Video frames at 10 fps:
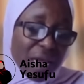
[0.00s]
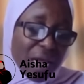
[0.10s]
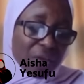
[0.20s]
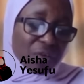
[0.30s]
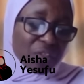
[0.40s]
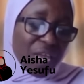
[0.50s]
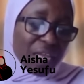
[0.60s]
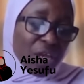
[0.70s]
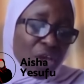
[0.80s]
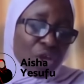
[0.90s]
Yes. You
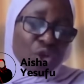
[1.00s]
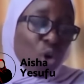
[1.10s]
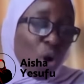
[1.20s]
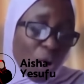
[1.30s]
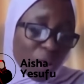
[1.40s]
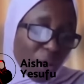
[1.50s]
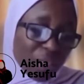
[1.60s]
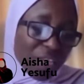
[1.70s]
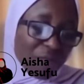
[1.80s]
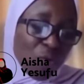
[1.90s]
said you all
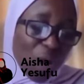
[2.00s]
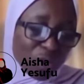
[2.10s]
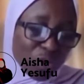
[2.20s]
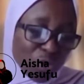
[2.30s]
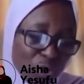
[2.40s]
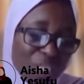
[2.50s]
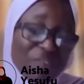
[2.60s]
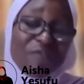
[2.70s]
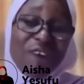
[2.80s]
don't even want to know the